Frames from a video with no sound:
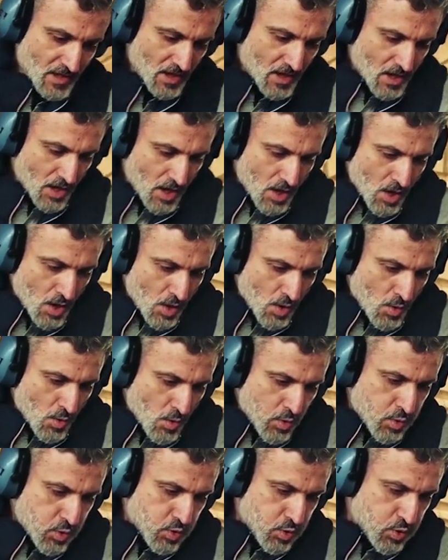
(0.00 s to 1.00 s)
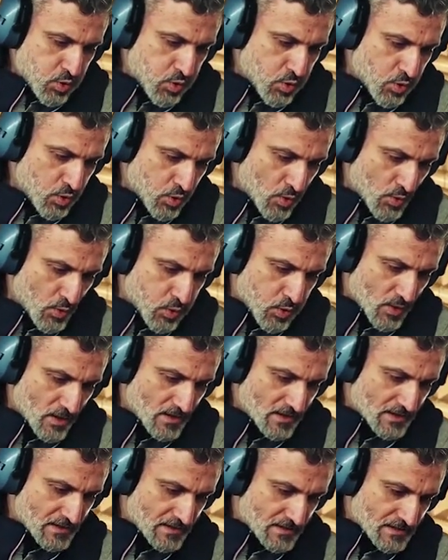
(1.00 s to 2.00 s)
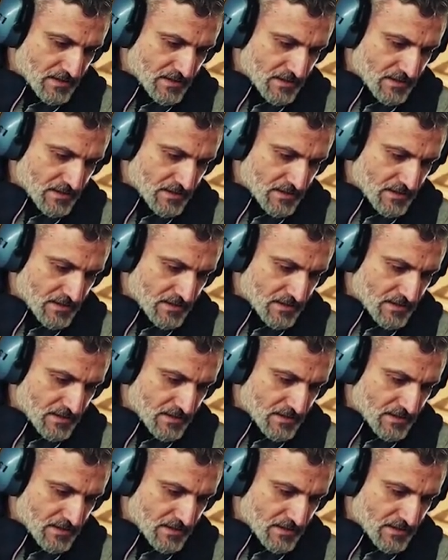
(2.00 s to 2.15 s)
priority for the Sigma male.